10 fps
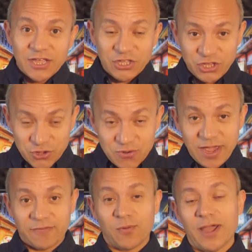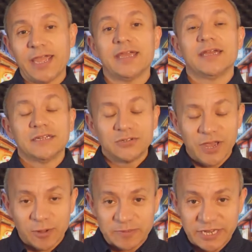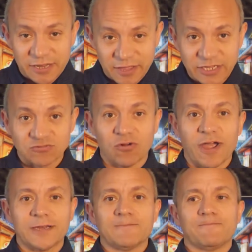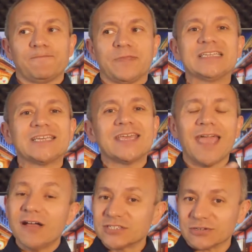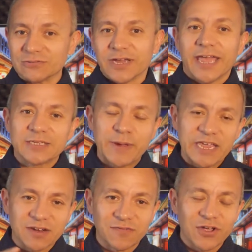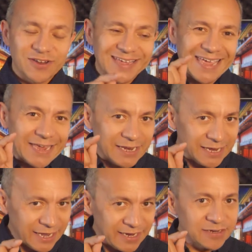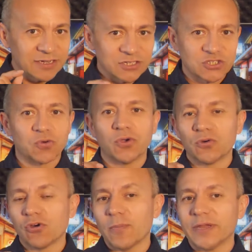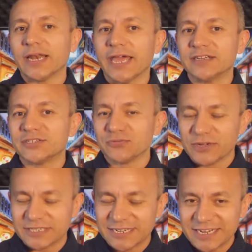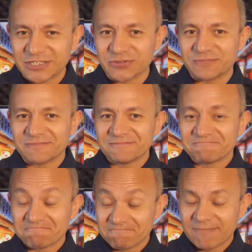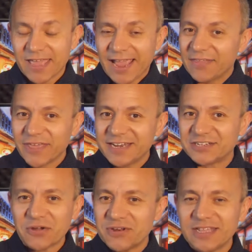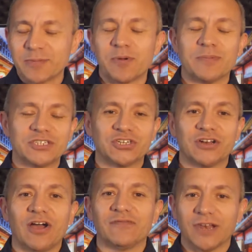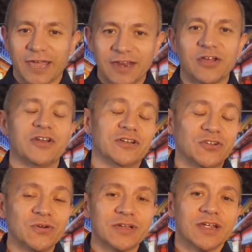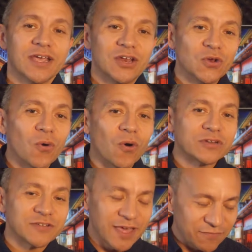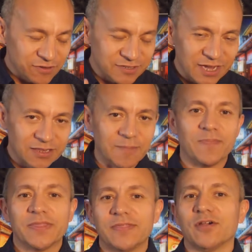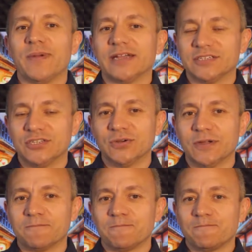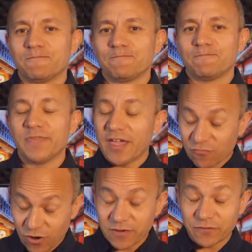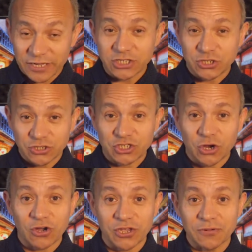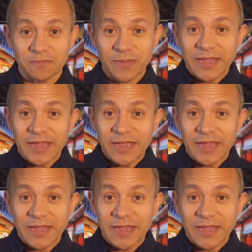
you have a way to help set things right. You see, council has been converting elite soil cropping land to residential. And they don't need the permission of the landowner to do it, nor do they have to tell them they're about to do it. That rightfully should shock you.